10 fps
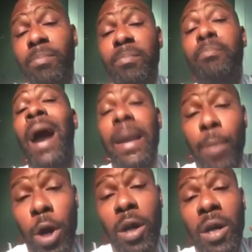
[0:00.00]
My
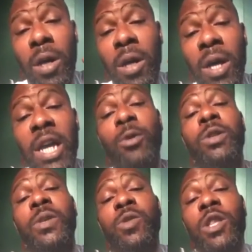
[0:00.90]
book, it was
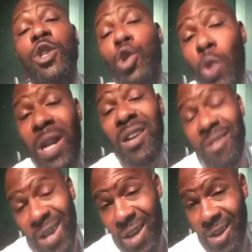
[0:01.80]
between you and
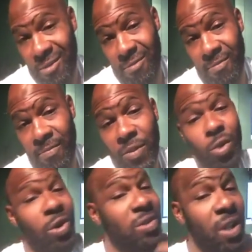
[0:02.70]
Lyrical.
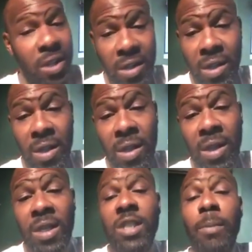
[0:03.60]
Talk done.
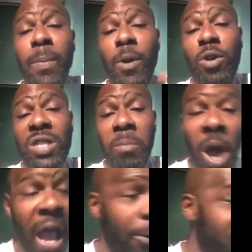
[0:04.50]
Some people go say, boy,
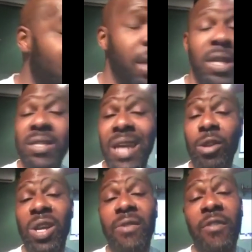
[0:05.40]
I
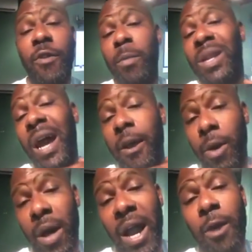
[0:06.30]
don't give a fuck about
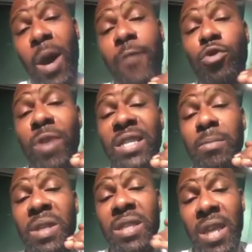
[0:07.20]
Iowa. Iowa have no right to
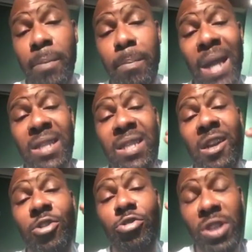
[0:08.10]
be there. Bat in your
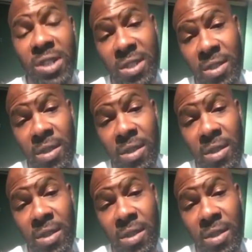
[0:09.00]
crease.